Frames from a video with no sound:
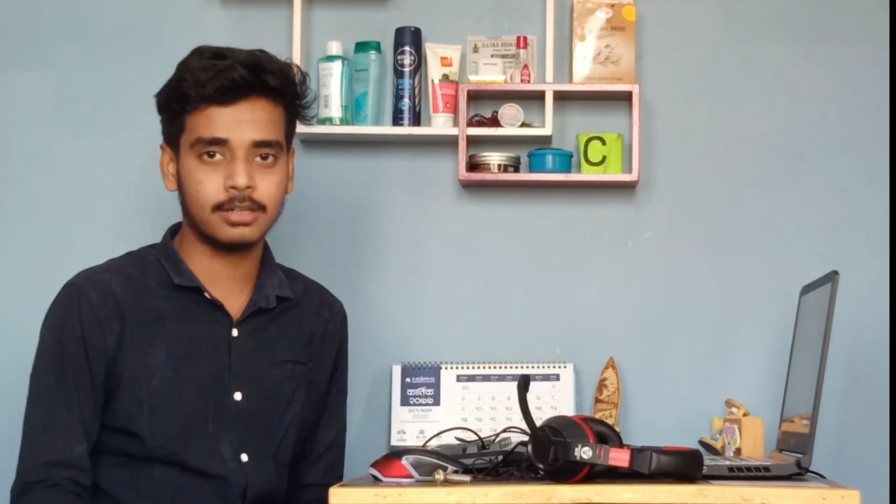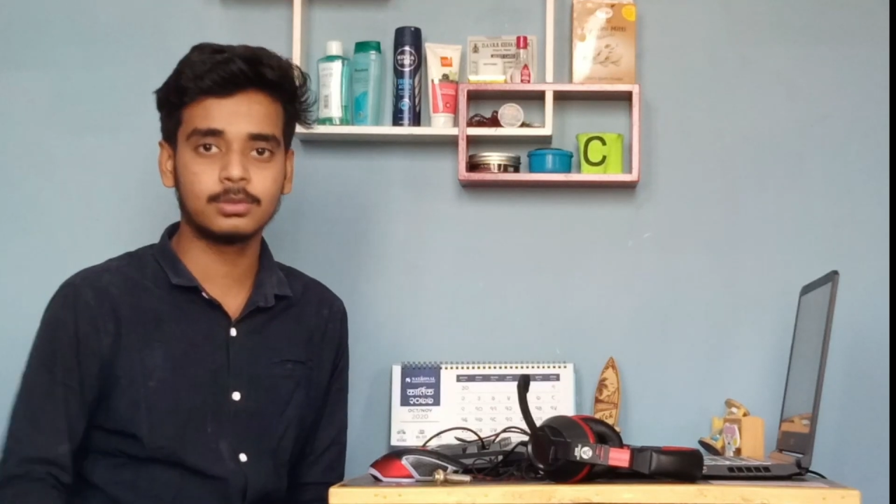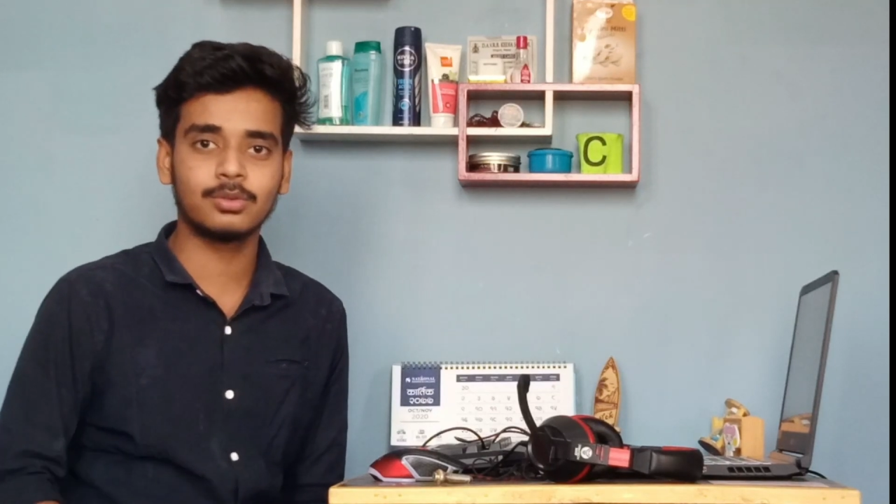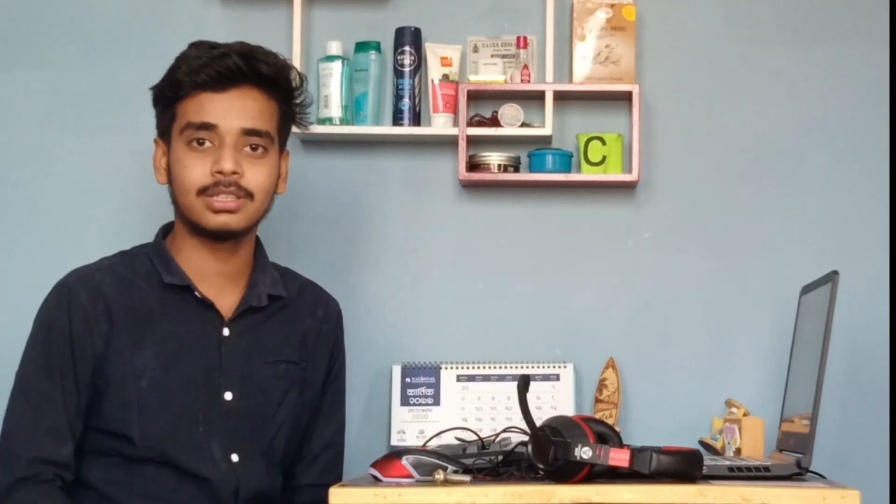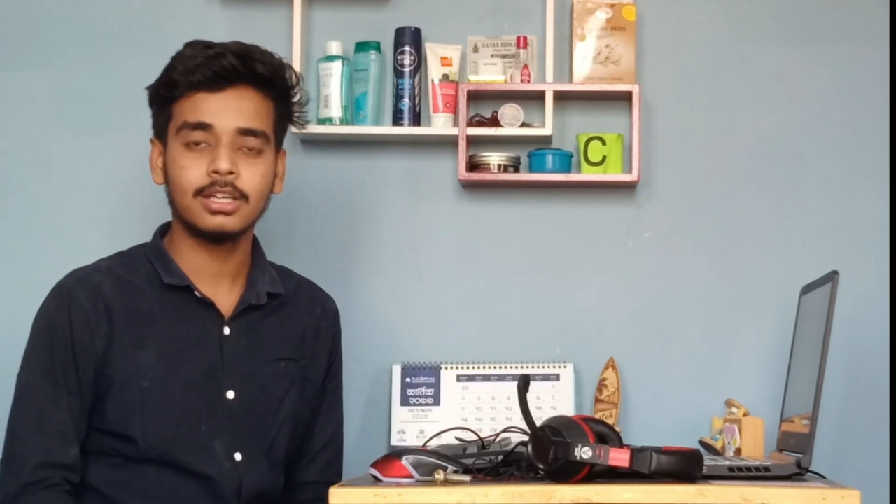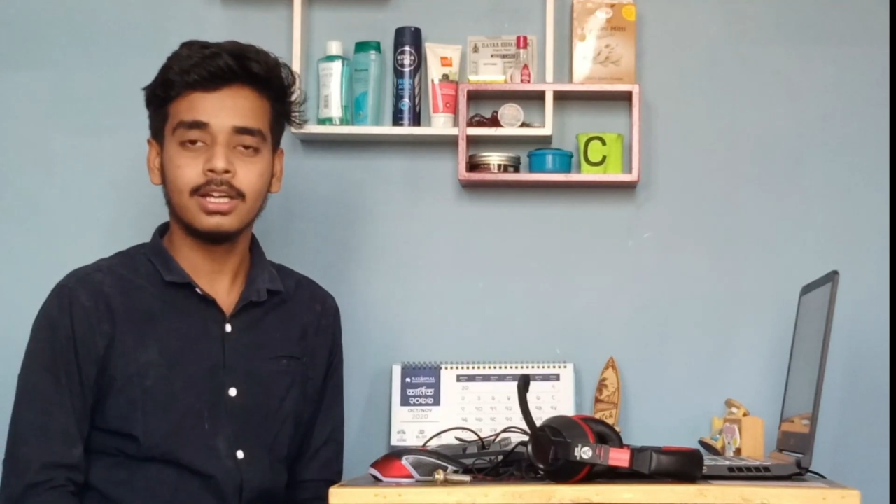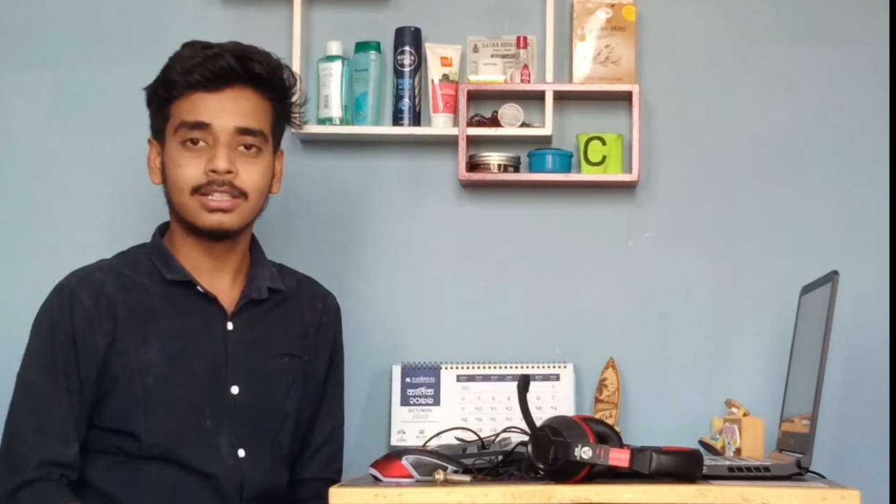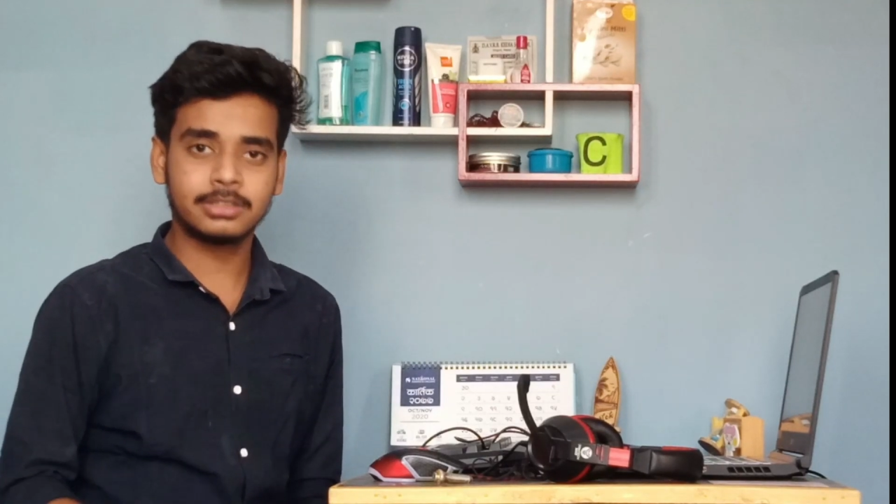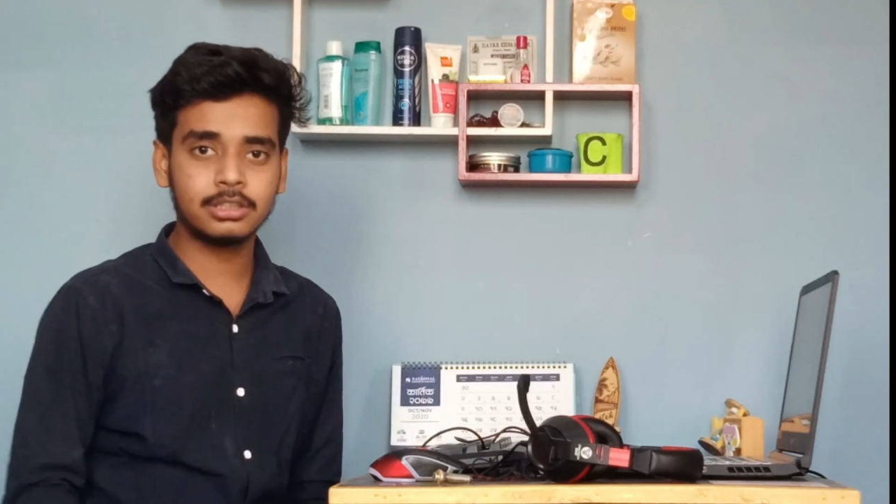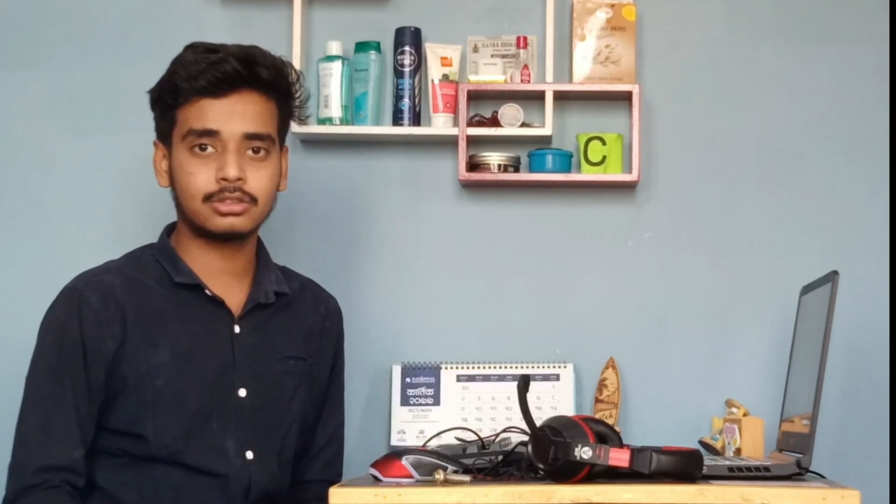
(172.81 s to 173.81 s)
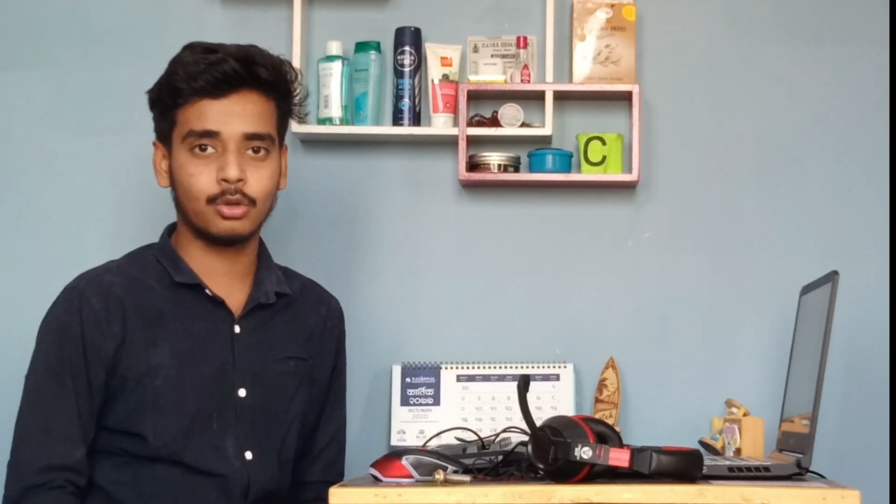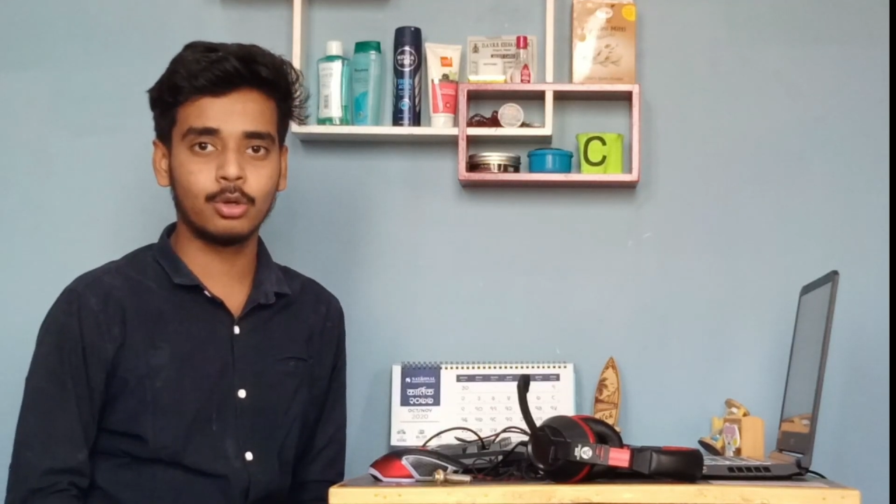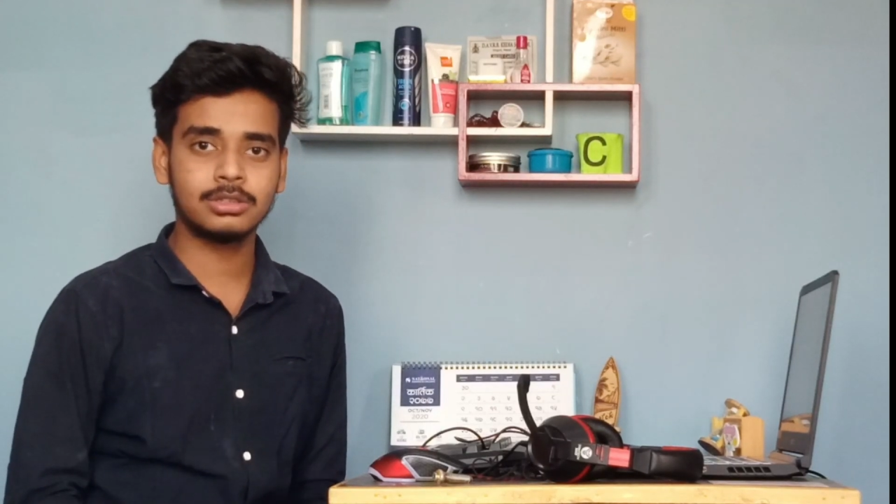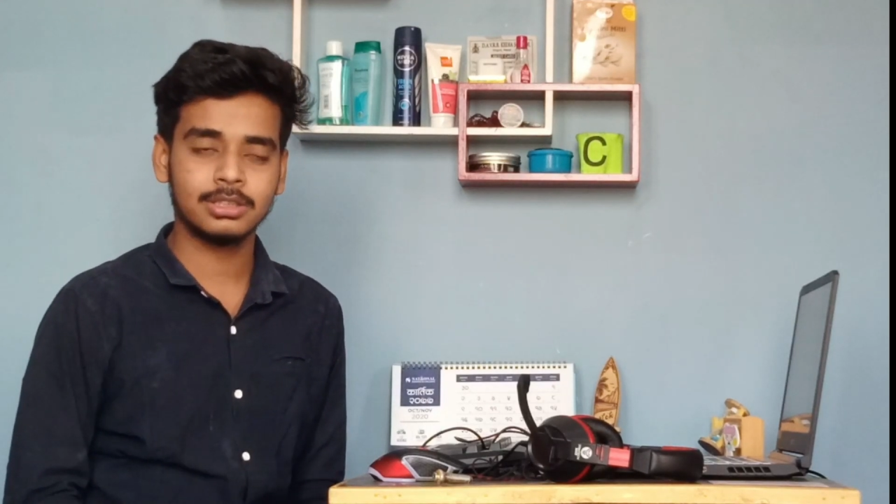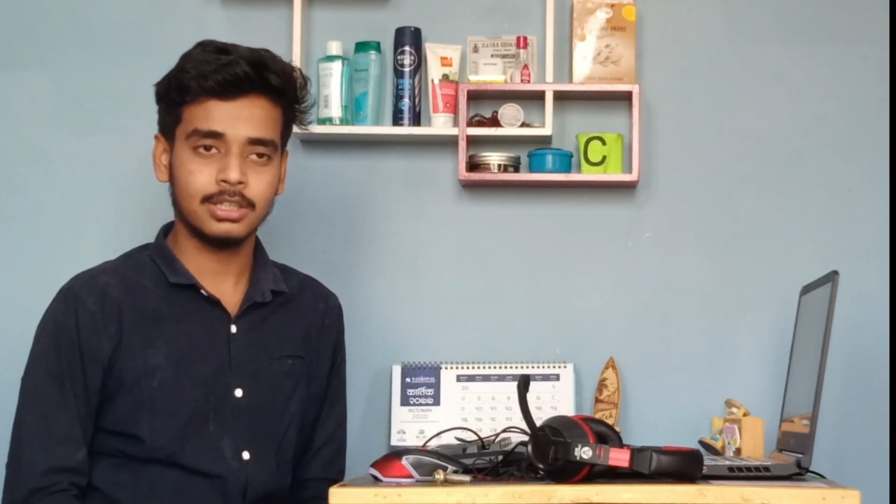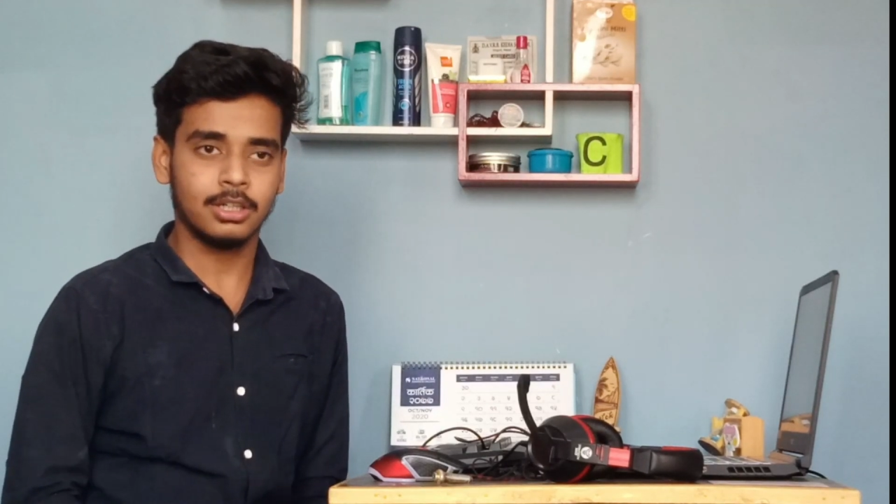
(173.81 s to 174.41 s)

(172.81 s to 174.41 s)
comes with 6 cores.